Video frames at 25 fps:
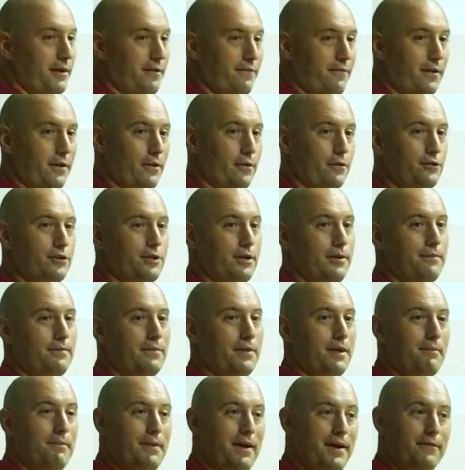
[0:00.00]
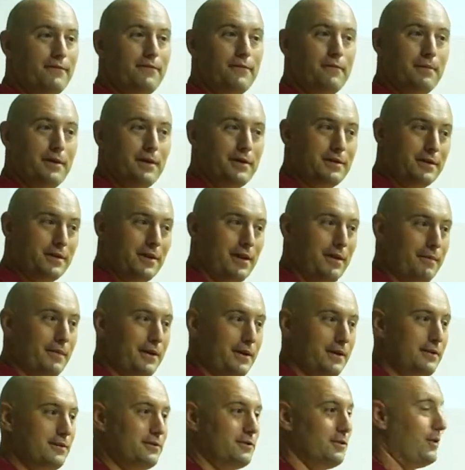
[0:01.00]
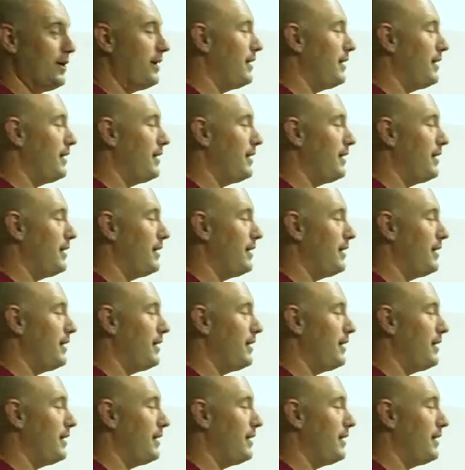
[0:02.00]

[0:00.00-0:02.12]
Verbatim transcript: my fellowship. They paid for me to come here, so